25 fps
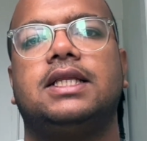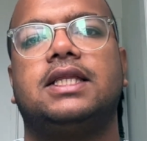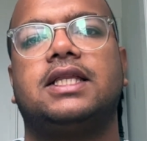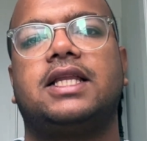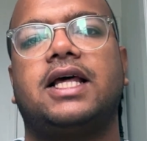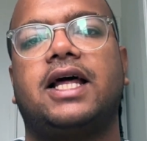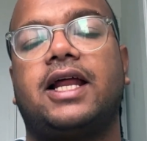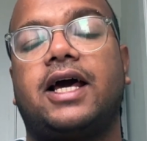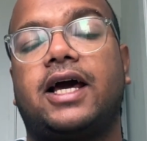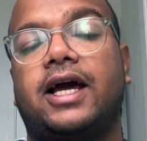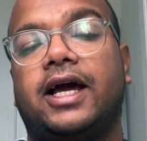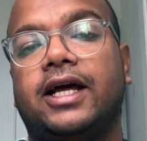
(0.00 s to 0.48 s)

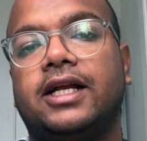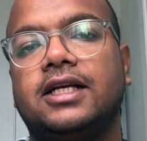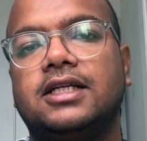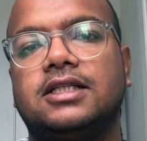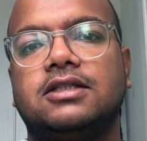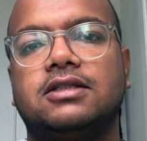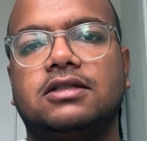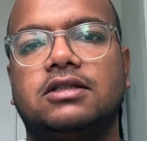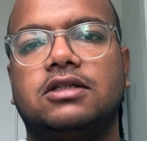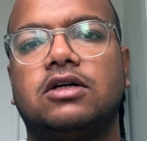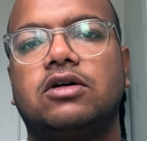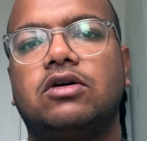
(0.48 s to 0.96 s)
Then I
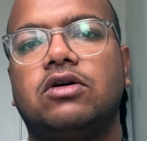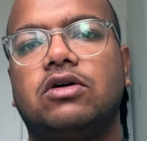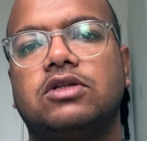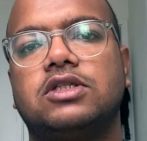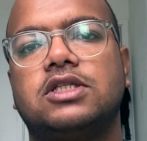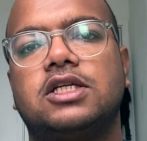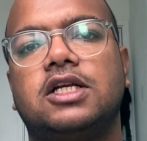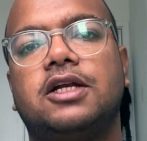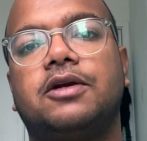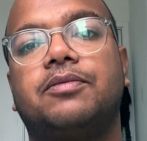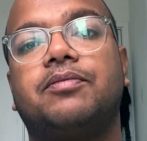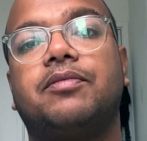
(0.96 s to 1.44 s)
entered the
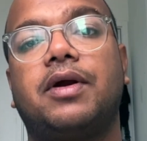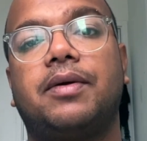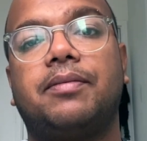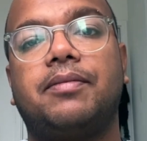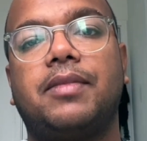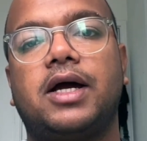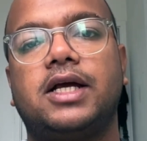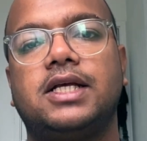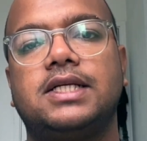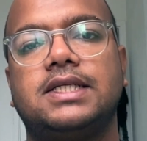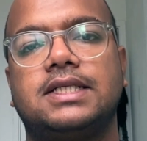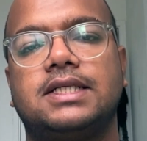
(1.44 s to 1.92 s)
consulate
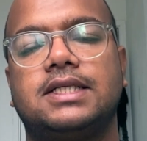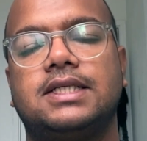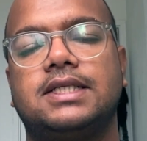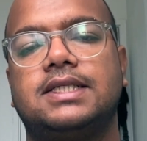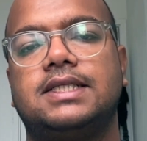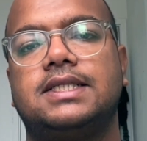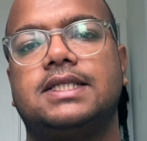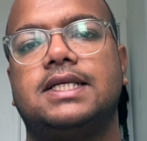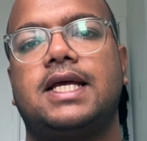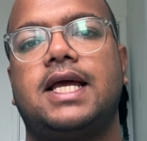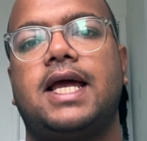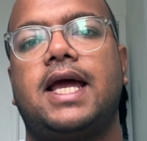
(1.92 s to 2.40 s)

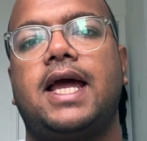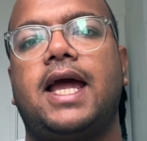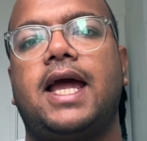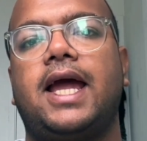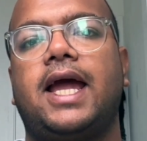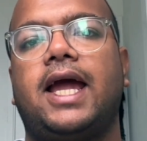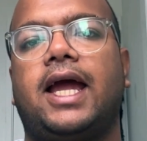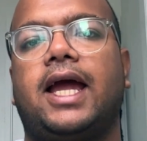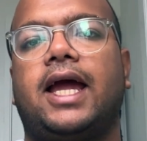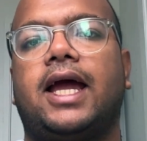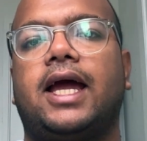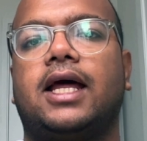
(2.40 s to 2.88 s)
premises,
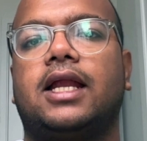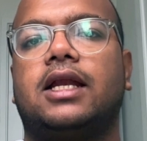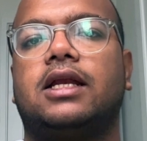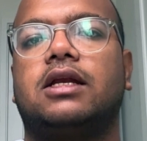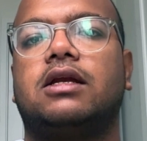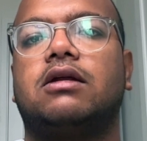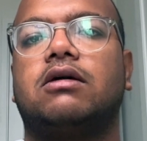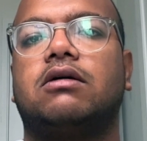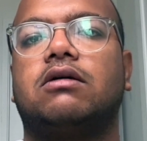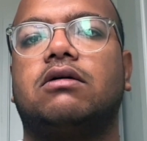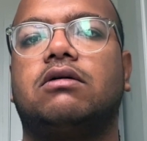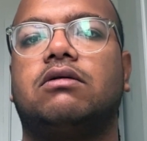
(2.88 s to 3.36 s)

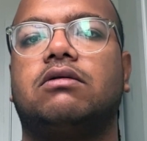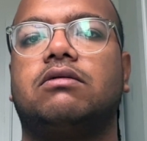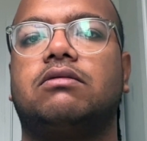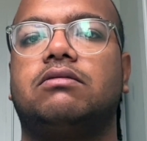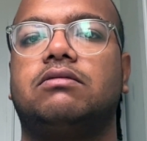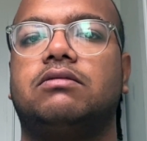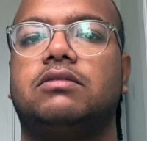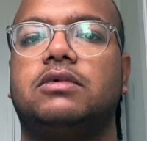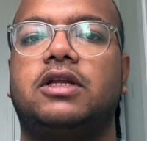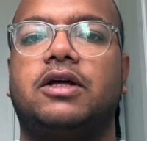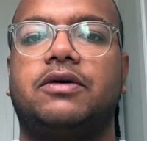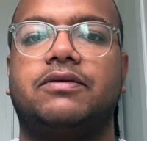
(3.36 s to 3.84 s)
and
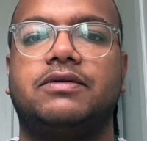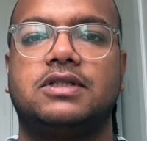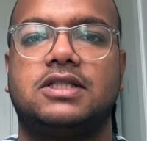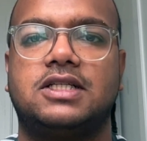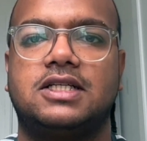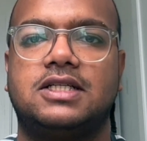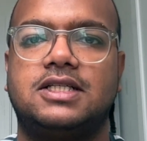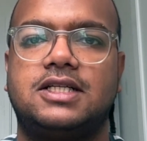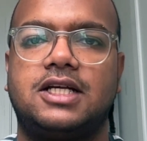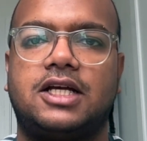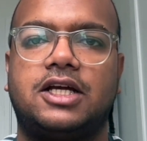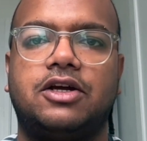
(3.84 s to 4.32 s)
there was
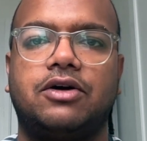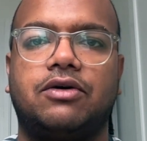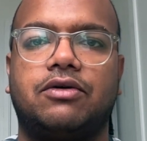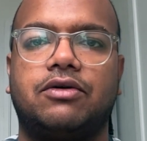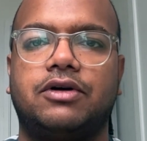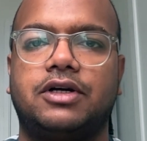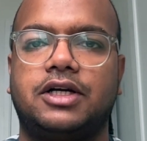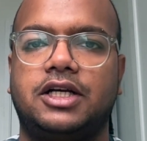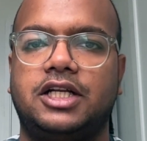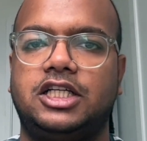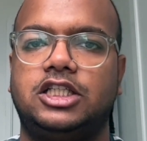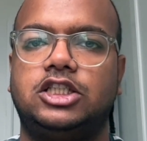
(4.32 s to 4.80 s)
a
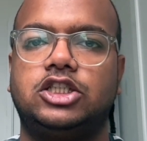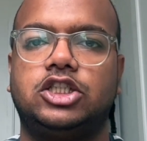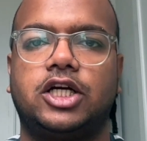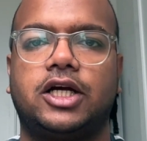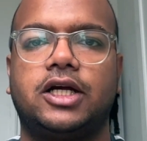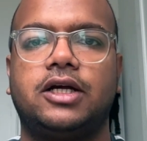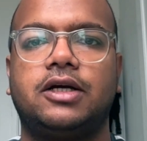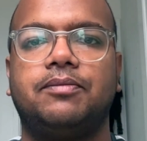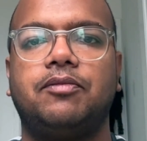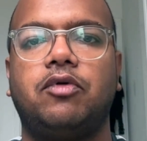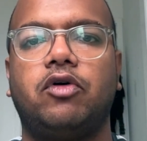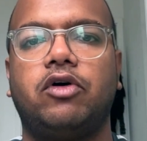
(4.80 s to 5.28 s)
security
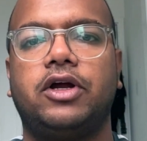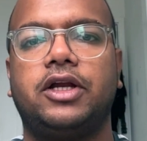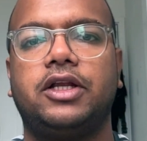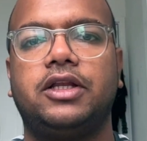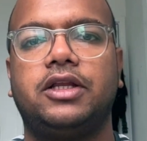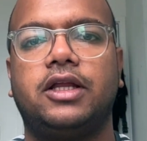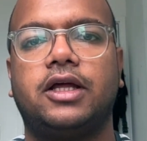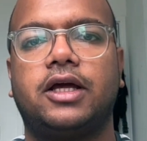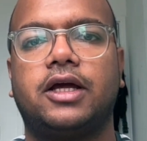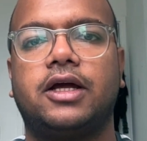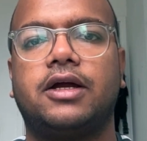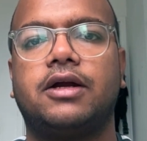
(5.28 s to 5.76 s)

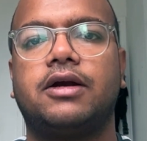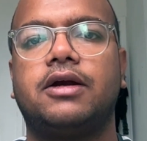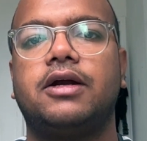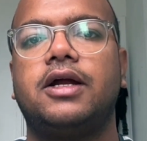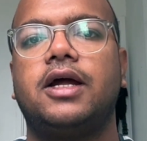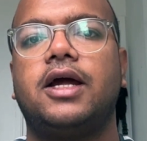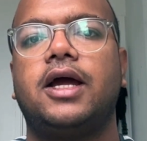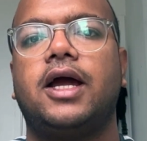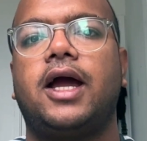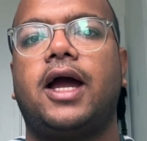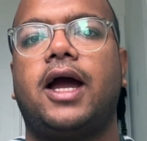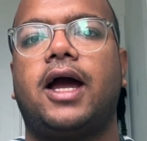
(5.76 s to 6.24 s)
checkpoint there,
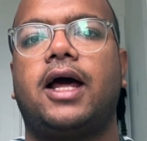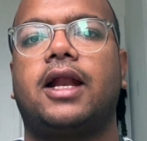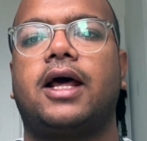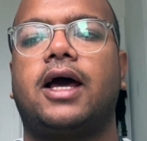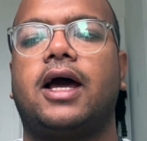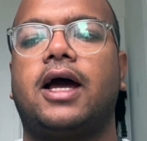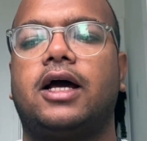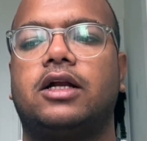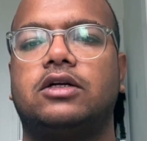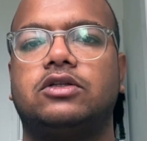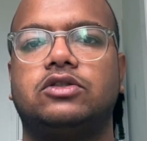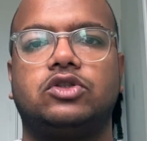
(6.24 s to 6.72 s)
and I
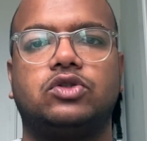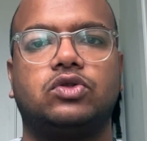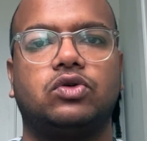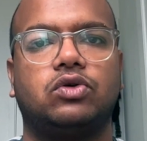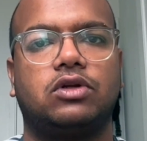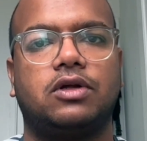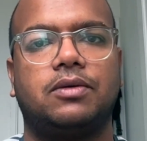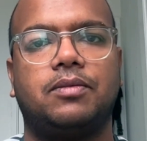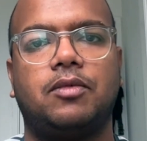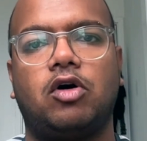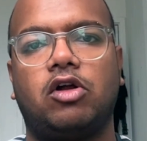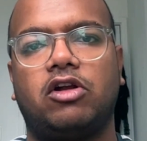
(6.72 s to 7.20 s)
had to show
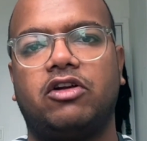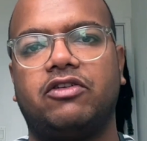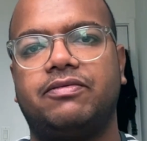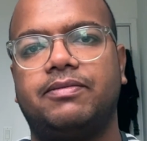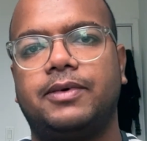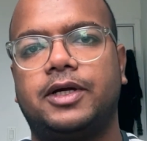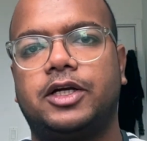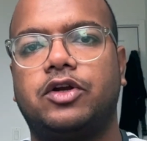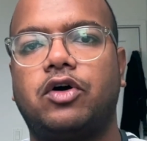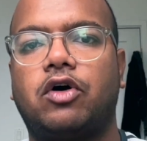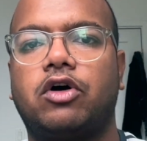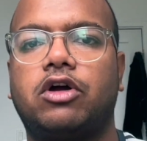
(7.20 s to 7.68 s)
them all of
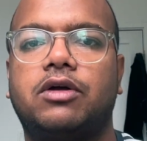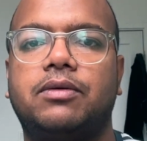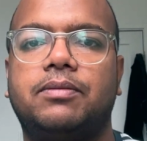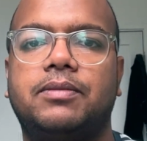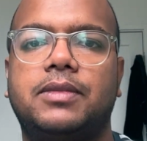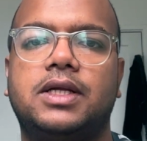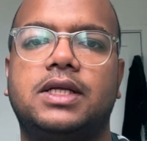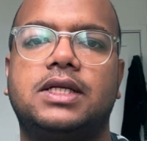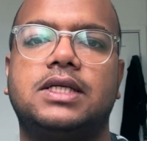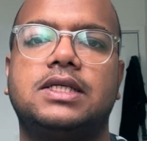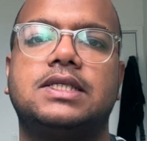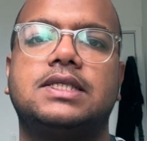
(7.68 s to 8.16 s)
my
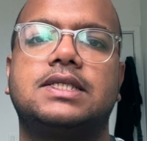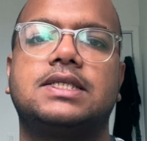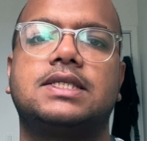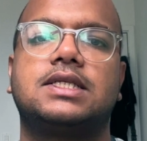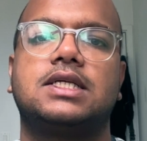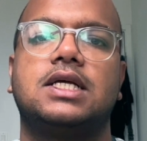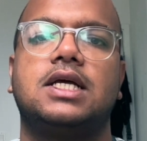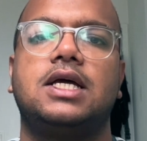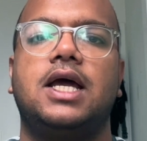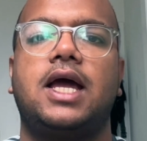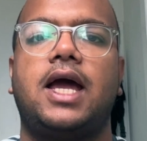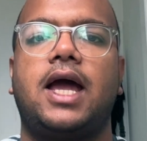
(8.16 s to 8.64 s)

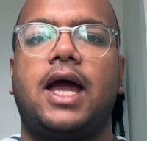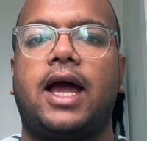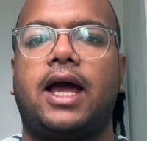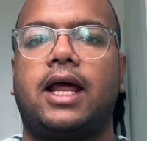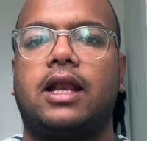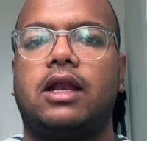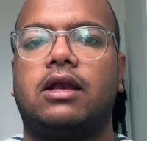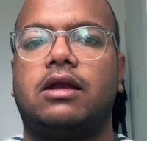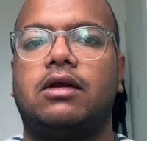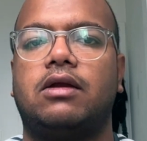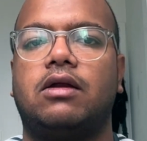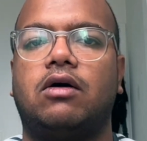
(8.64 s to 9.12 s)
documents
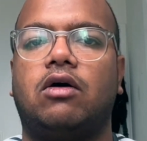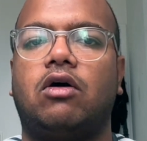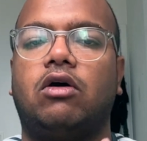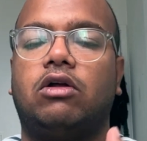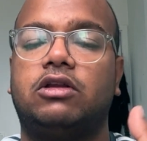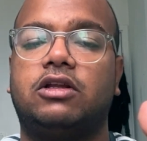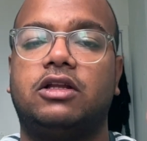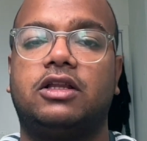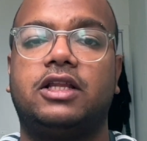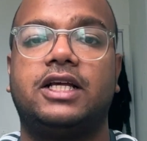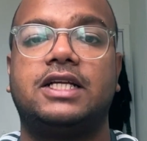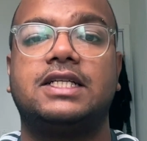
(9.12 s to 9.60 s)
and all
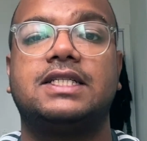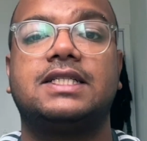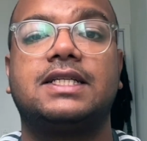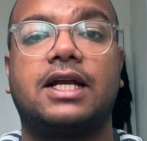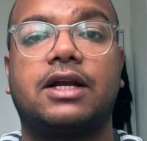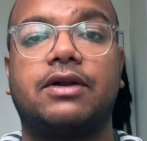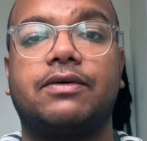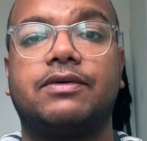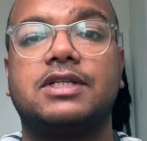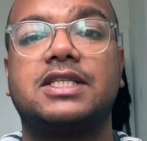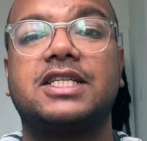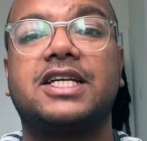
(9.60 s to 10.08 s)
the things
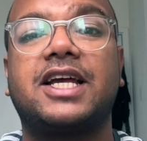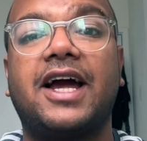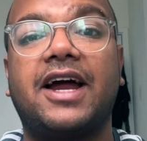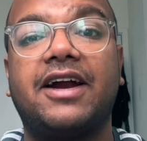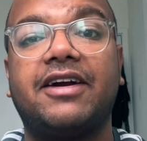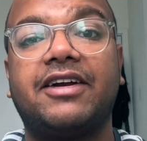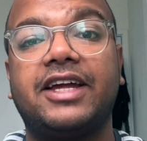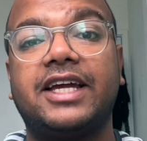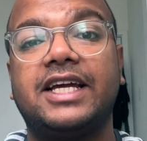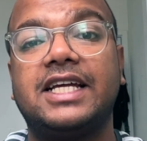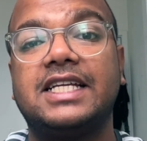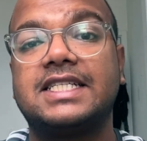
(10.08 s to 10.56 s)
that I was
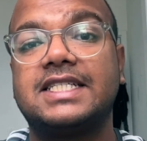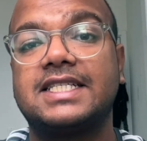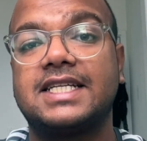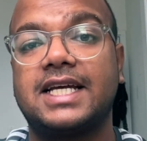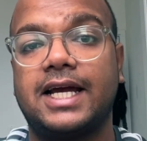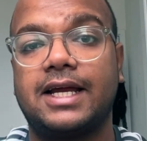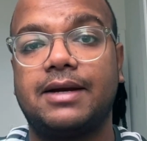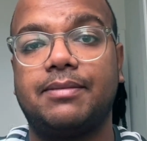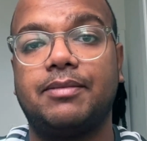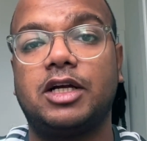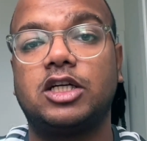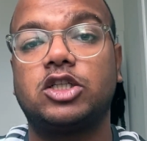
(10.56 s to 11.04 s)
carrying
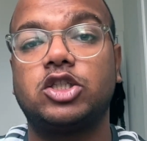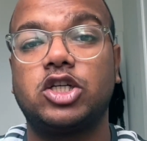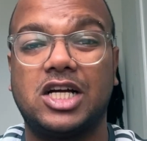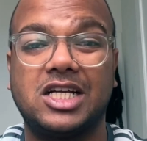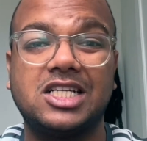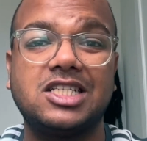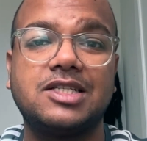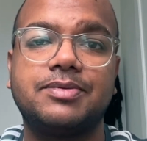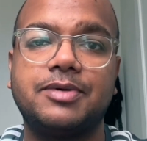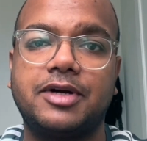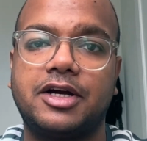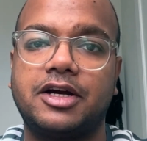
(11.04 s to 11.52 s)
inside my
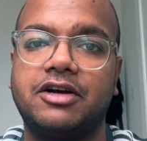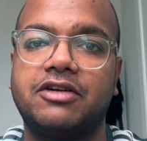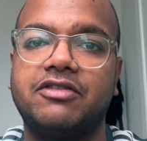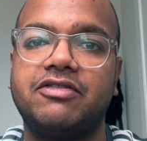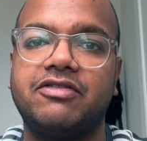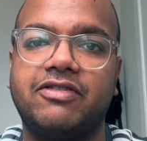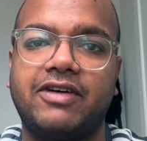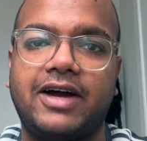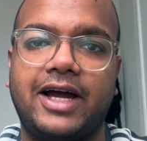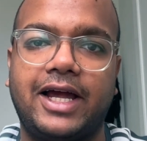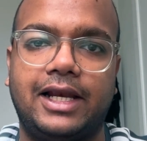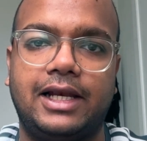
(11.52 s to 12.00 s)
transparent
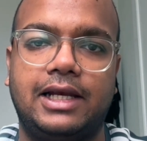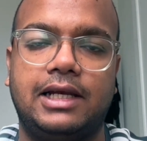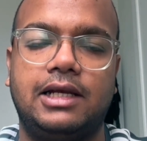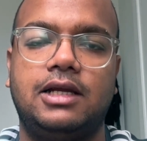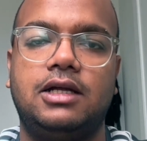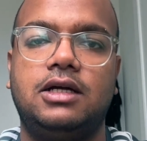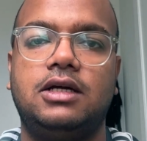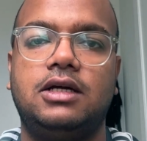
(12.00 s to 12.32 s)
file.